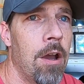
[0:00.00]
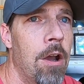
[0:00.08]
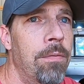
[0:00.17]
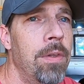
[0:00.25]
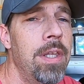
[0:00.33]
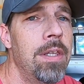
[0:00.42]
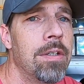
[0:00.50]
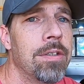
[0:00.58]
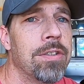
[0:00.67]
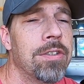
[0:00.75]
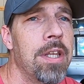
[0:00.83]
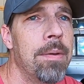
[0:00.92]
hopefully
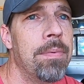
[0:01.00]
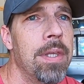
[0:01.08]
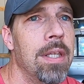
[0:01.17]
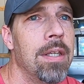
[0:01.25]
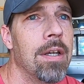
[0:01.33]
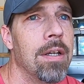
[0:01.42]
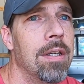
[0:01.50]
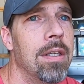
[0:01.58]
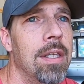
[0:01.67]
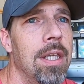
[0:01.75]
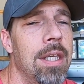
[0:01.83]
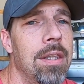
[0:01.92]
there's something
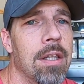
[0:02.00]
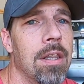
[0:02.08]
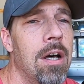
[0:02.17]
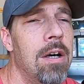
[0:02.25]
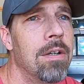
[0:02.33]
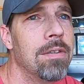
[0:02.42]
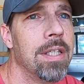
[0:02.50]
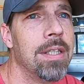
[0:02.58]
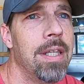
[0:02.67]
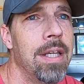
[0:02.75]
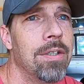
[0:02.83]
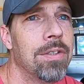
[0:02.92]
in the log
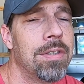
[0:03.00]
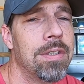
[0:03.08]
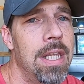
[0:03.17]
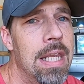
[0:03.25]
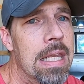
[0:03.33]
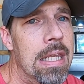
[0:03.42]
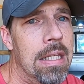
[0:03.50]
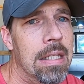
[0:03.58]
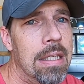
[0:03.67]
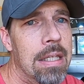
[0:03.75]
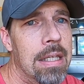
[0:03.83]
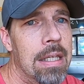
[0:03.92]
that they'll see
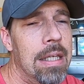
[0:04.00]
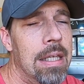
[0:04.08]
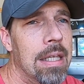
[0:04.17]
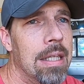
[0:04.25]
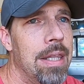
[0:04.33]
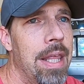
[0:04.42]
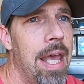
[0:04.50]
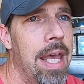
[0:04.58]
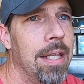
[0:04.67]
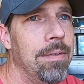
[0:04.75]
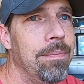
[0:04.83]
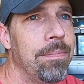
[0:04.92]

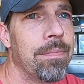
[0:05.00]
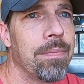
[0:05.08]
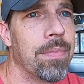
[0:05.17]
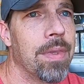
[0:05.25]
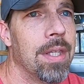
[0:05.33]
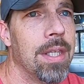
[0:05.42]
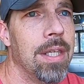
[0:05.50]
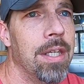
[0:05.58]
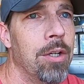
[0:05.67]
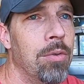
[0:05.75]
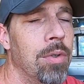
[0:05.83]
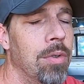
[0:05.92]
that, you
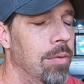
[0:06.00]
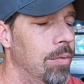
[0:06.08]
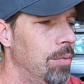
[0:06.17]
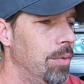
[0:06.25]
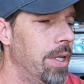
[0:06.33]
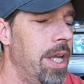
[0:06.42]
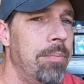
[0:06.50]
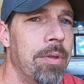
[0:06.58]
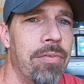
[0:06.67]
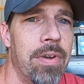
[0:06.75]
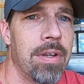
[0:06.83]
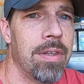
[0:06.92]
know, will help
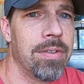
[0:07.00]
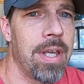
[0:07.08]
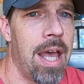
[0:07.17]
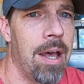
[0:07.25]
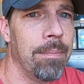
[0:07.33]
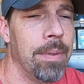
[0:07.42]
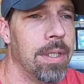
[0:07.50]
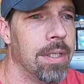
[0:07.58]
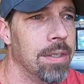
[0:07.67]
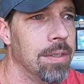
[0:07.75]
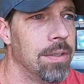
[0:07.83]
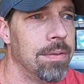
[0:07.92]
me figure this out,
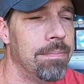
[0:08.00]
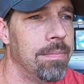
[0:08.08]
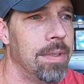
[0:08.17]
because